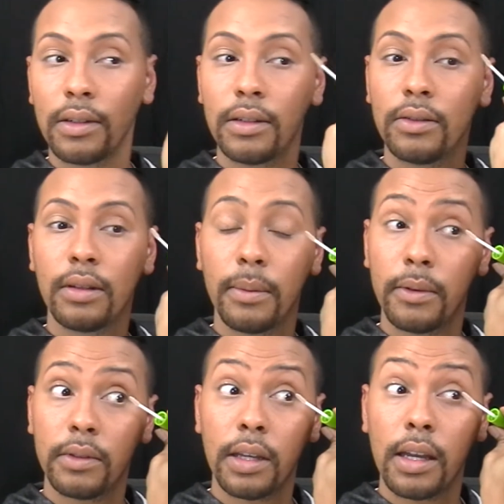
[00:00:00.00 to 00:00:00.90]
Do some on
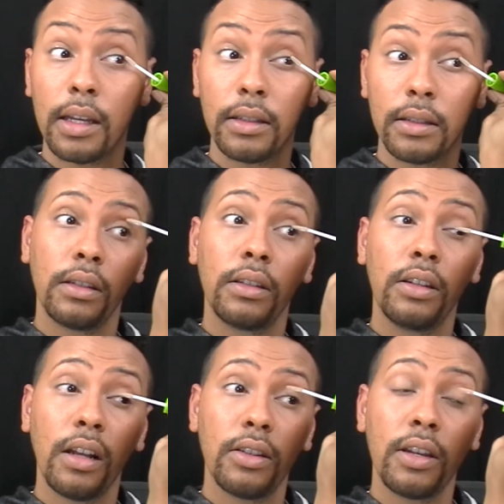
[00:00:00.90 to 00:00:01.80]
both sides.
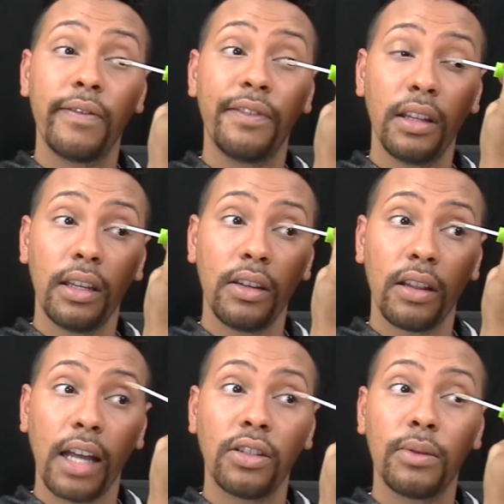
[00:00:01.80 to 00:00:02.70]
You also can fill in
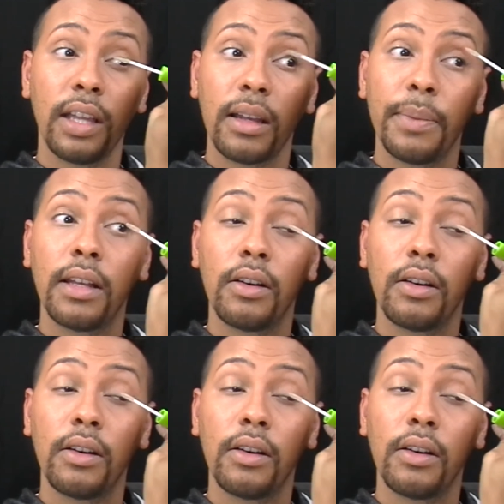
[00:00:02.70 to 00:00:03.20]
your lashes with like a pen,